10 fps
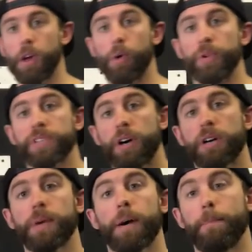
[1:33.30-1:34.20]
When we talk
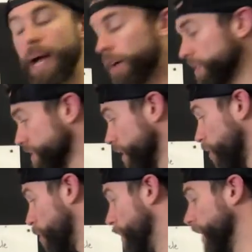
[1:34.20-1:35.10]
about balancing
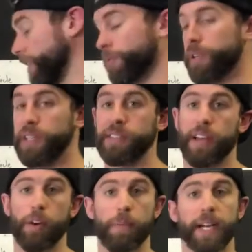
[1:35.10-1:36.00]
our omega-3s
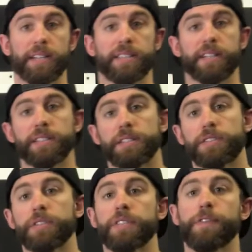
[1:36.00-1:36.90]
and omega-6s,
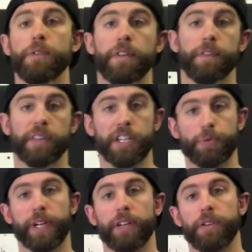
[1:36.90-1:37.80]
there's a few different things
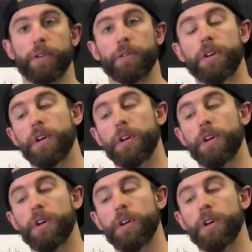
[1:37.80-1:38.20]
we can do.